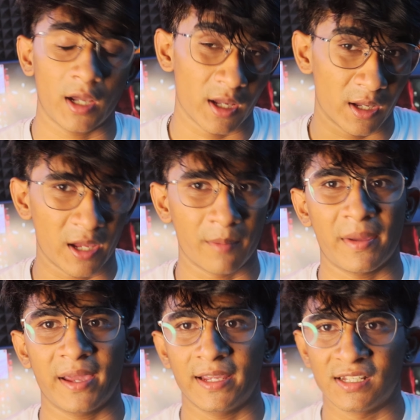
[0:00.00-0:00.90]

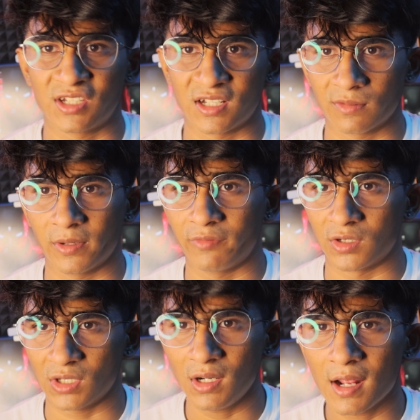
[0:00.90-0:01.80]
API enhancement
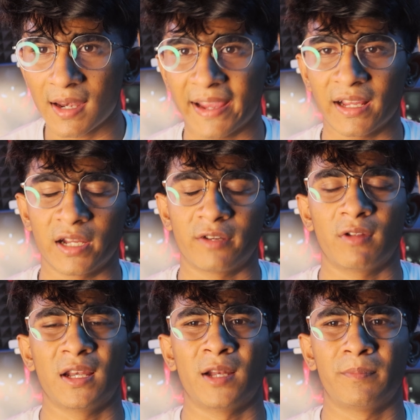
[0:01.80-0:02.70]
feature. Like it
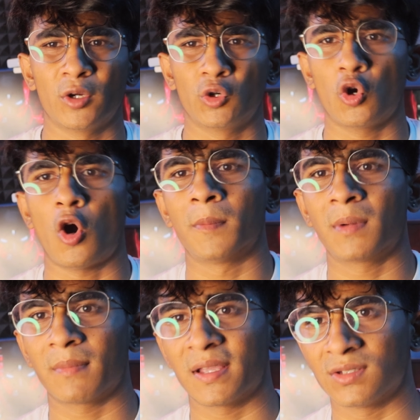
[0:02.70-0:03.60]
will help you to
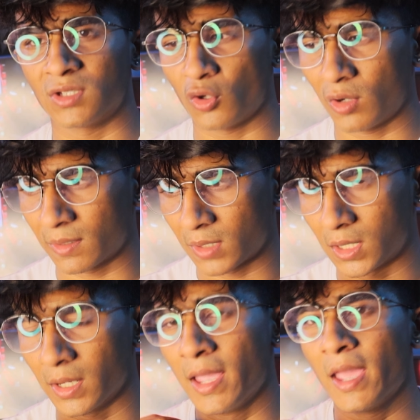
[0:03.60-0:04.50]
optimize your